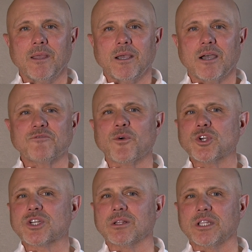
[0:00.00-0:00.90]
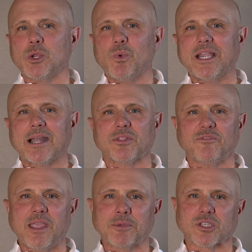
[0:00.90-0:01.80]
Unfortunately, we got the
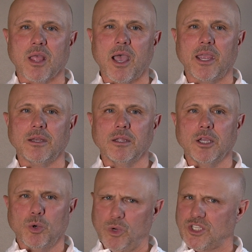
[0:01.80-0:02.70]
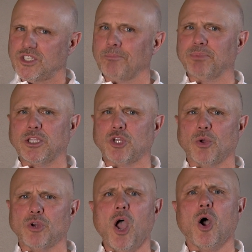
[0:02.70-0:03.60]
famous line, "We simply
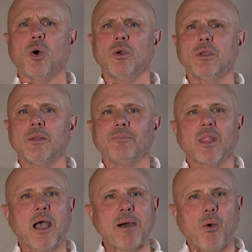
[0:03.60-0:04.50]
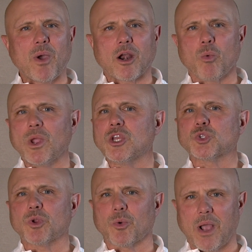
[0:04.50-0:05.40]
don't know," about when our windows
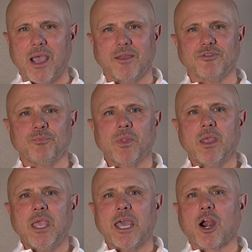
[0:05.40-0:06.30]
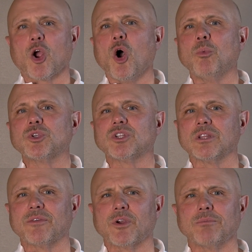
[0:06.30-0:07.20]
would arrive, and our home was
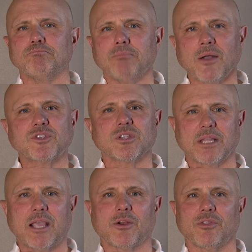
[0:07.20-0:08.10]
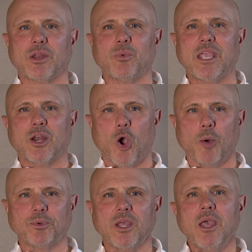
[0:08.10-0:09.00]
delivered months later than we had
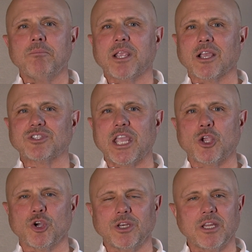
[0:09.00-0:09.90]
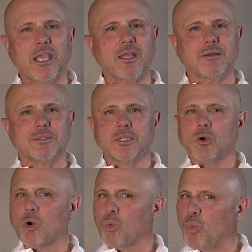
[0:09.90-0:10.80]
hoped because they couldn't get
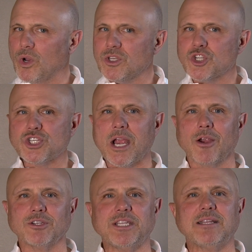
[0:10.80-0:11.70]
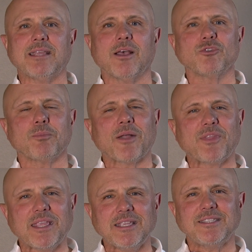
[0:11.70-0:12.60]
or wouldn't share details about
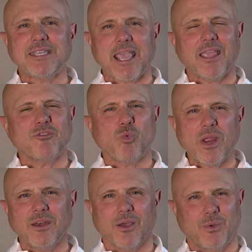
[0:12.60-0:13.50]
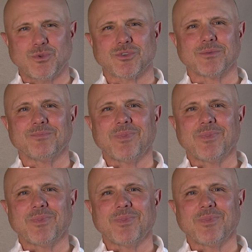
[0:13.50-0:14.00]
the ETA of windows.